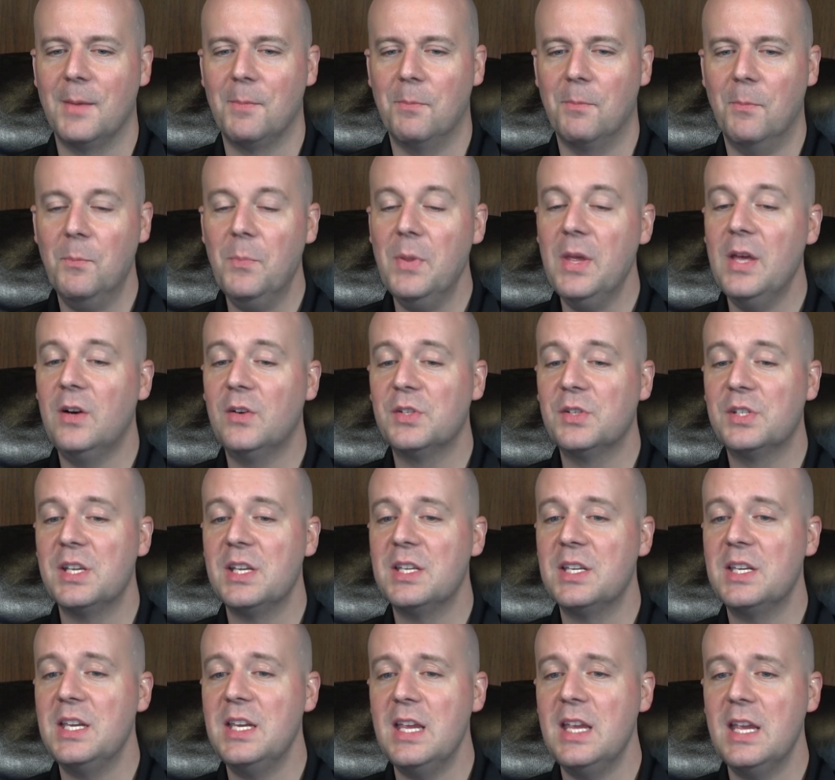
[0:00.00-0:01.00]
Bill
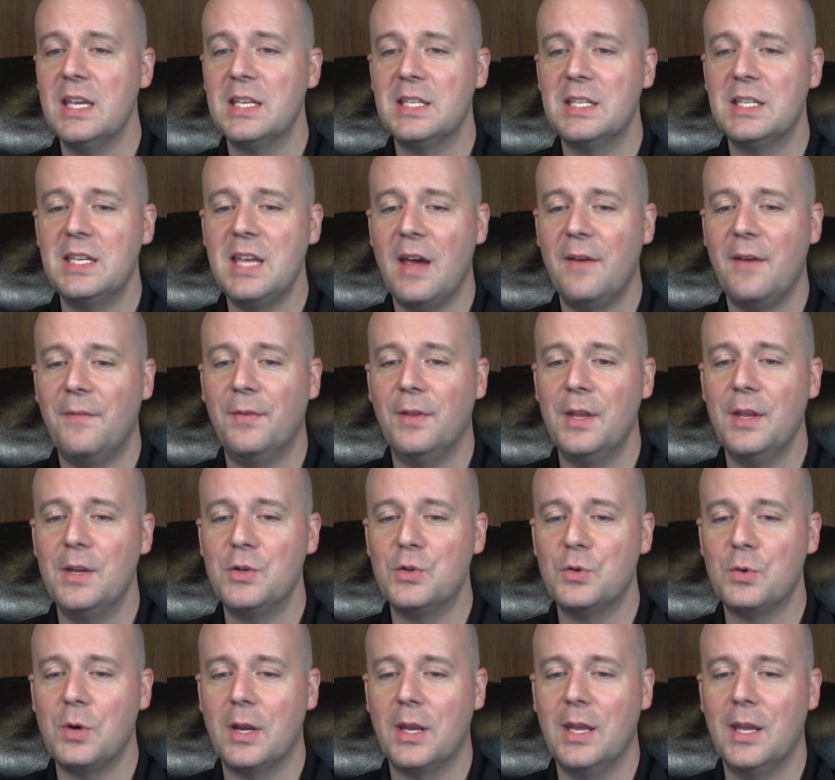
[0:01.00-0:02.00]
says he is definitely
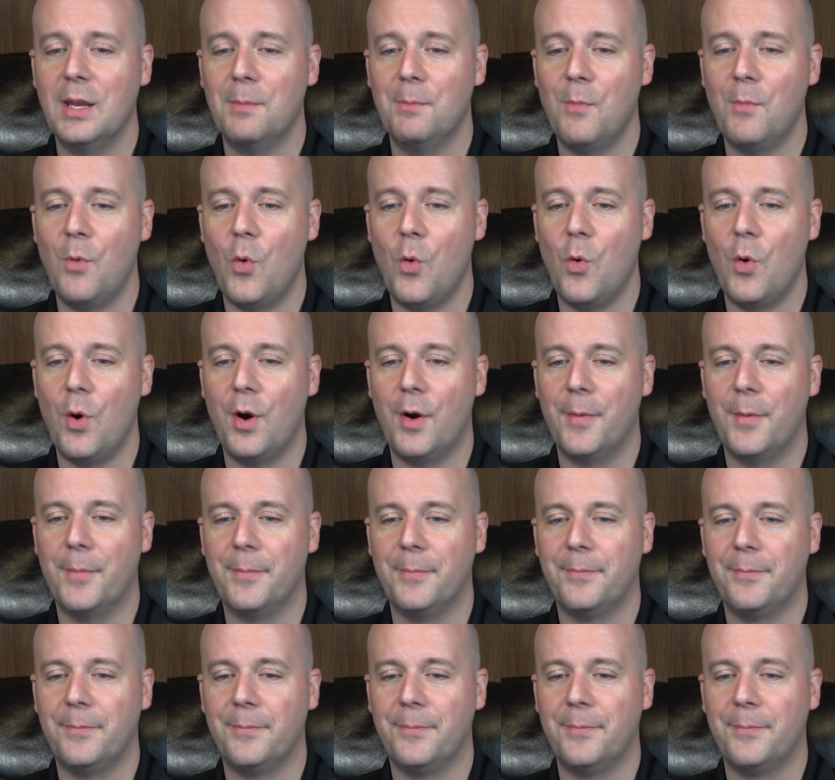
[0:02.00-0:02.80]
drinking more.